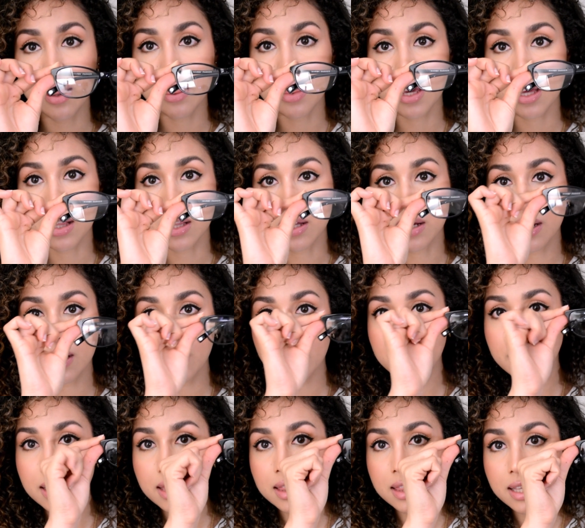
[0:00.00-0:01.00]
they look like
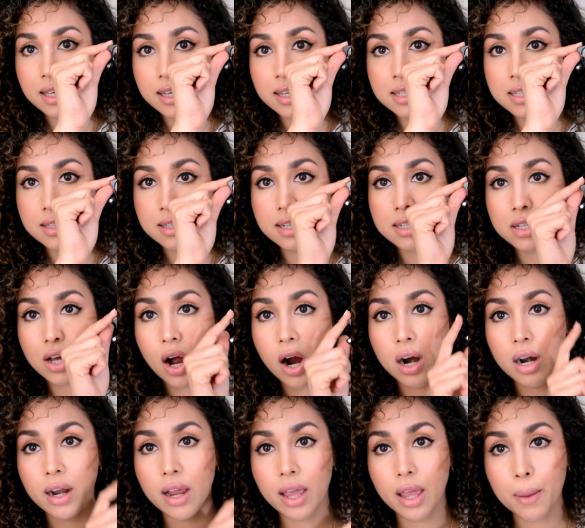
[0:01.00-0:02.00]
this. These
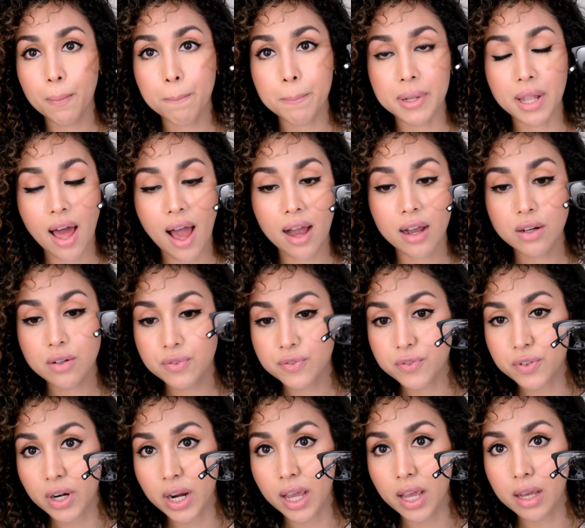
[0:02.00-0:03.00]
are a black
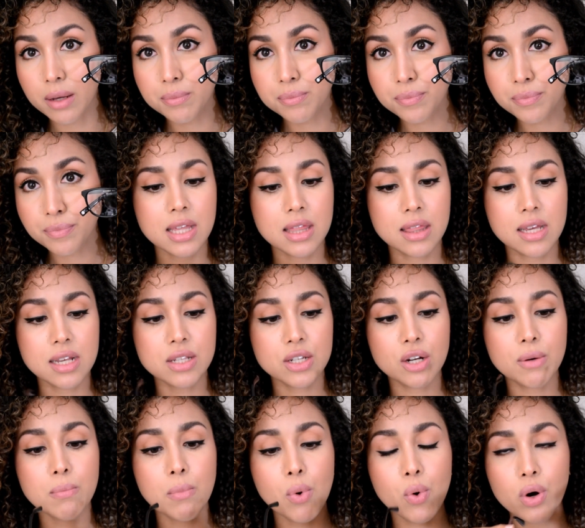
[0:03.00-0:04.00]
frame. These
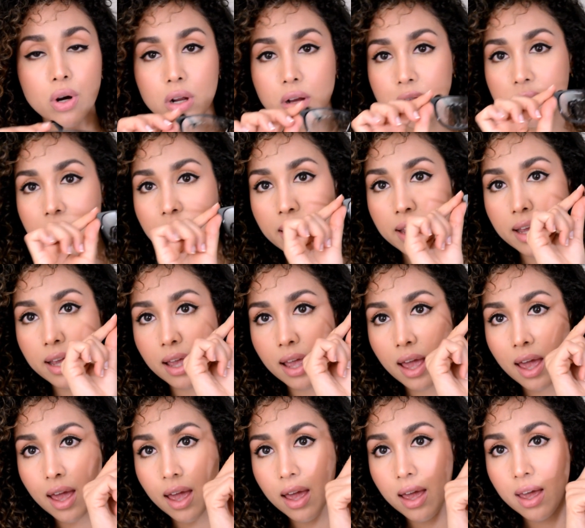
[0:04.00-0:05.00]
are more of like
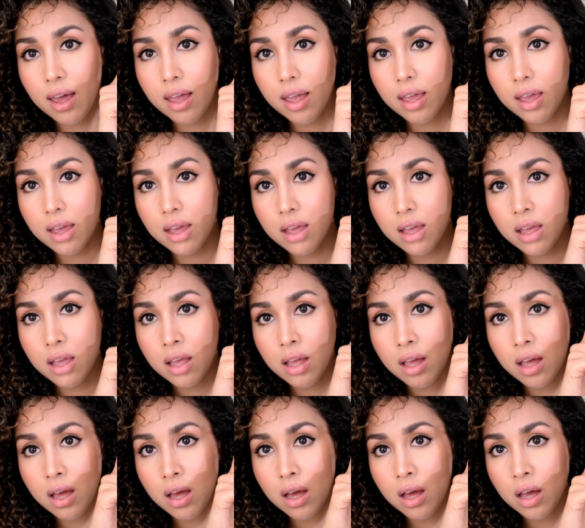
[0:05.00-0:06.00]
a
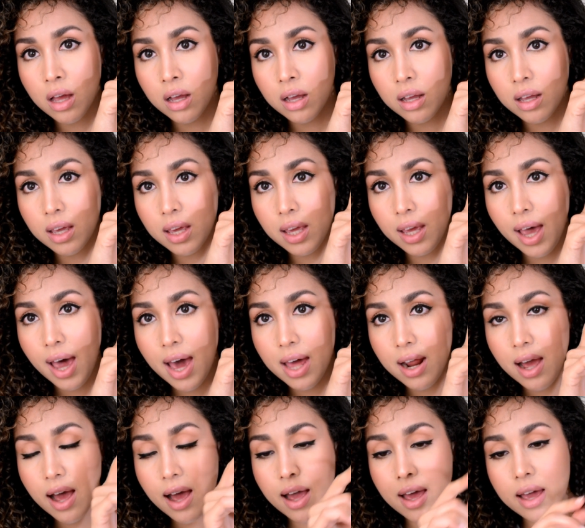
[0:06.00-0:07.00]
cat
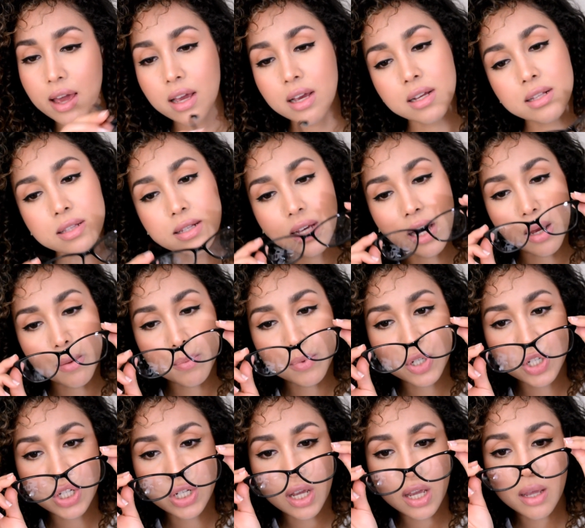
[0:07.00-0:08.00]
eye type
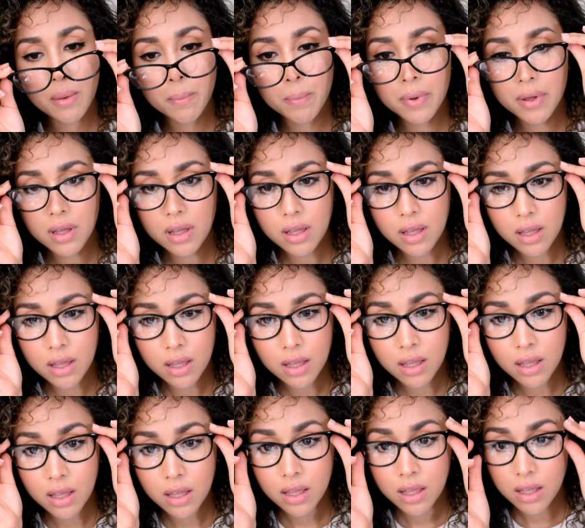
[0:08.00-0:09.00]
shape,
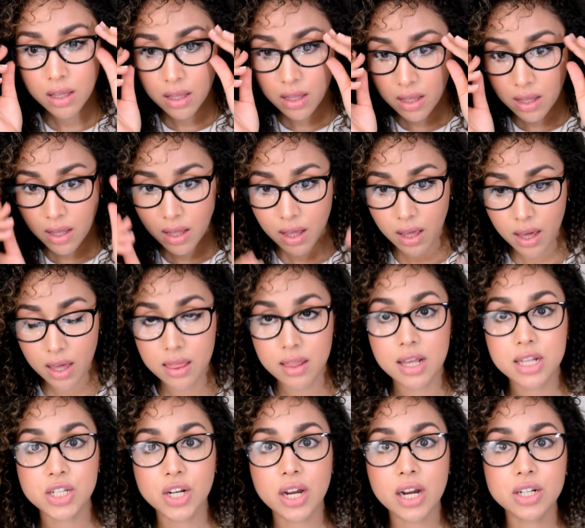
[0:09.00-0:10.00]
and these
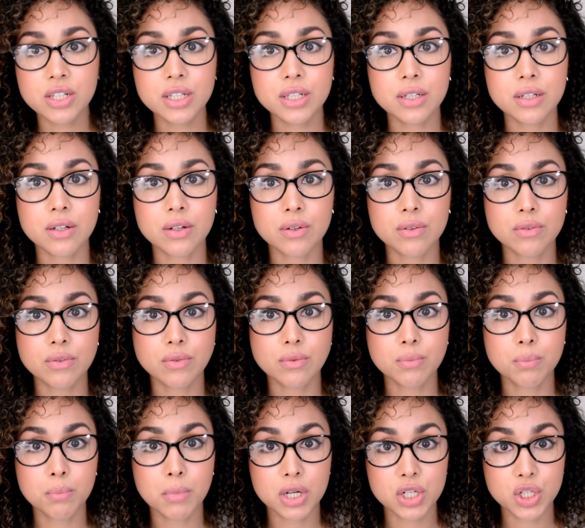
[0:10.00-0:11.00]
are actually
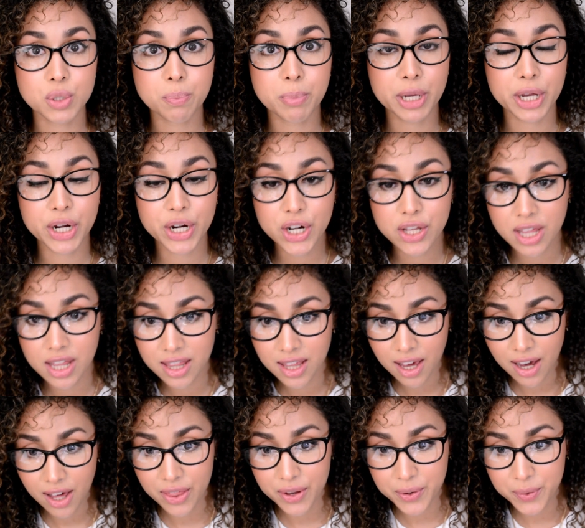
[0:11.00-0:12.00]
much bigger than the
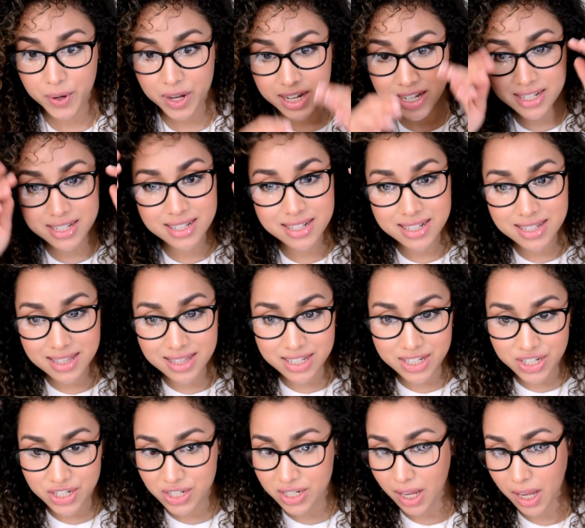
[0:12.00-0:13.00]
other ones, the
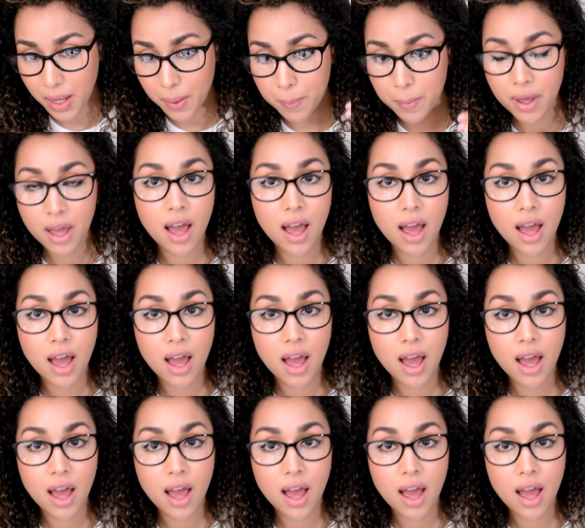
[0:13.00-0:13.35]
shape.